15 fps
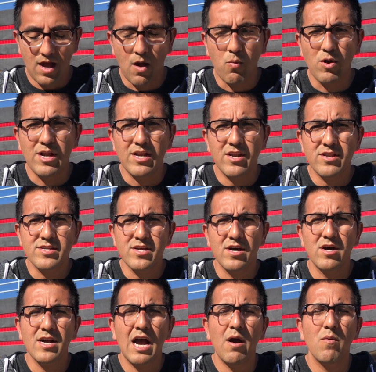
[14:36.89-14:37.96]
I went and
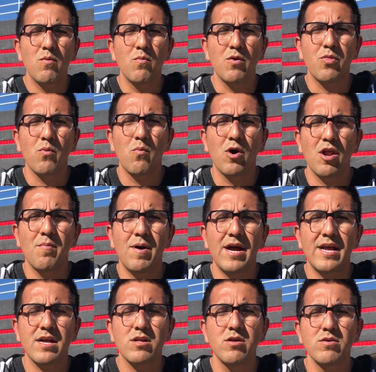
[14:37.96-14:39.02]
hung out with one of
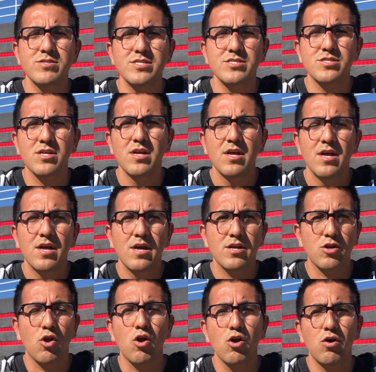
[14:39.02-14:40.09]
my closest
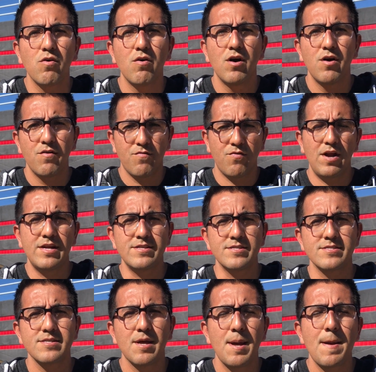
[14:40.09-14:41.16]
girl
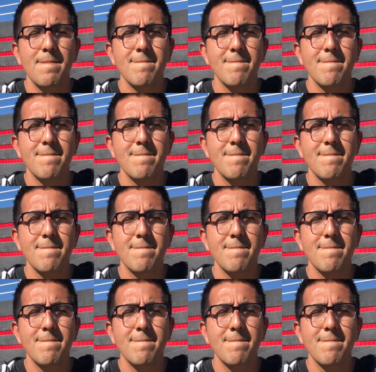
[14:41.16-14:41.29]
friends,